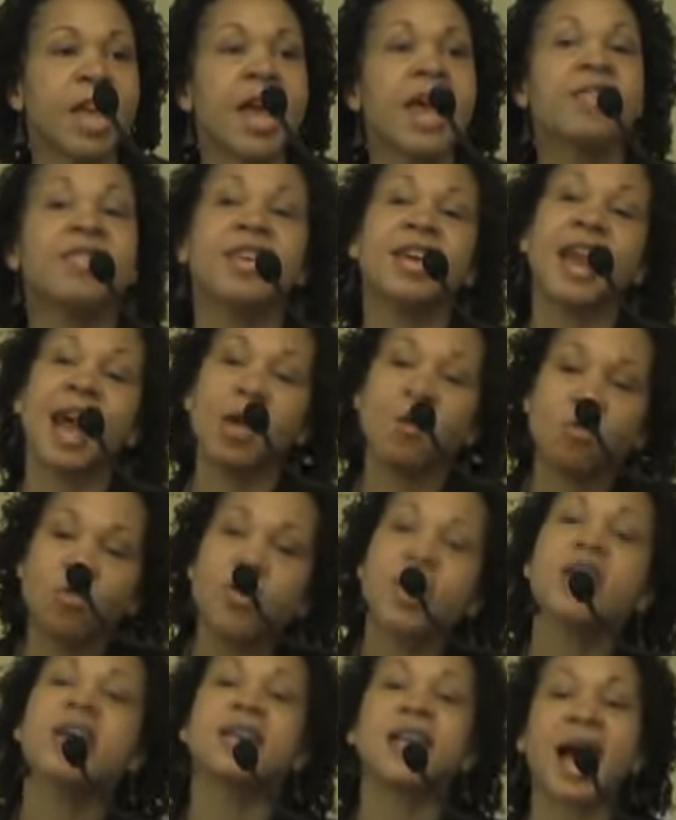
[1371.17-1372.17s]
And then I
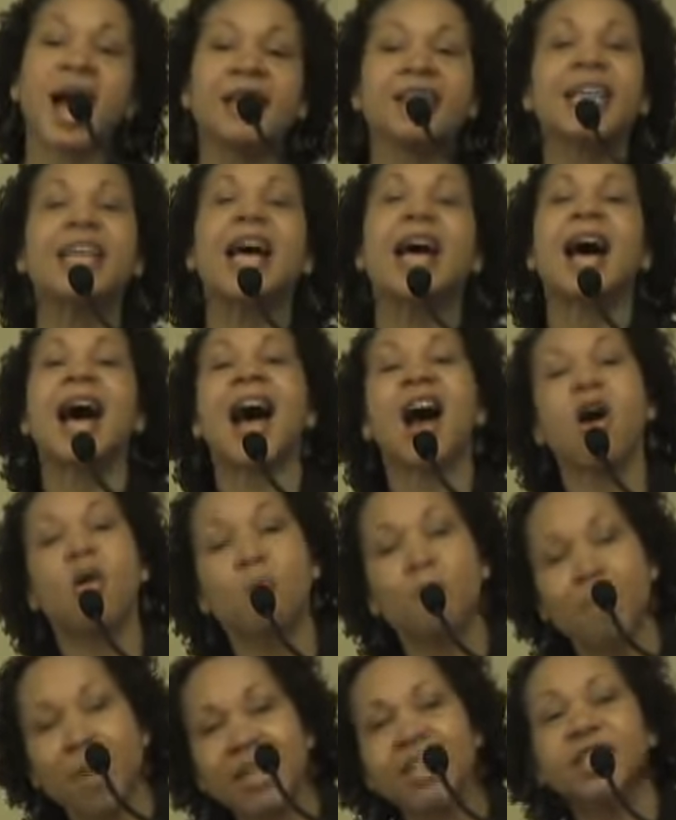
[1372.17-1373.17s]
realized how
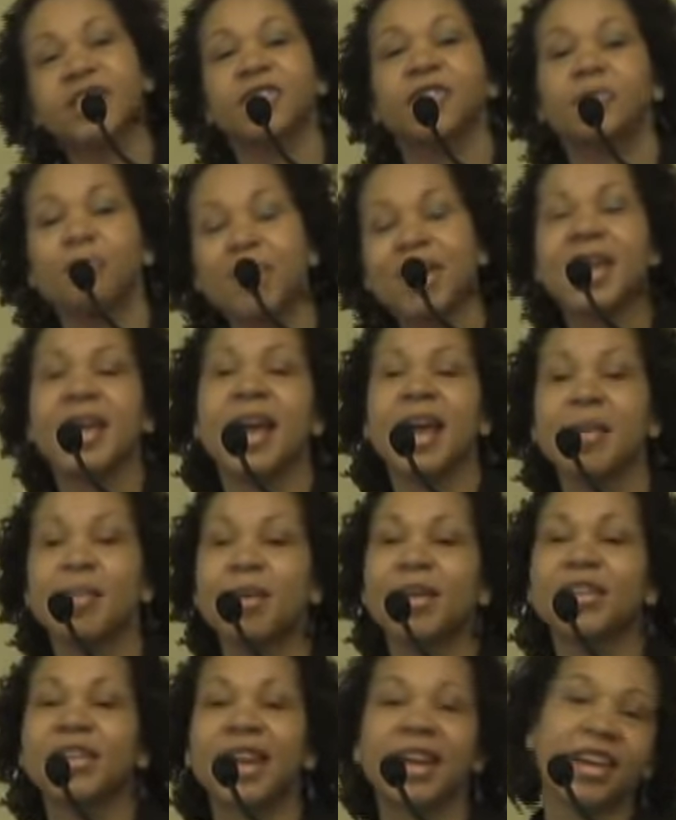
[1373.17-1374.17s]
much of me had
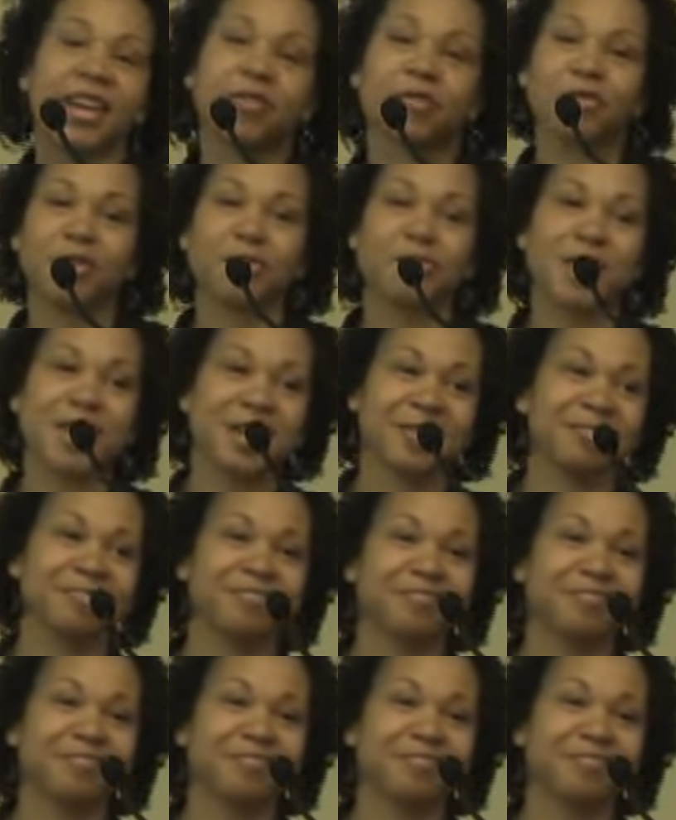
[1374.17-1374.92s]
been taken from me.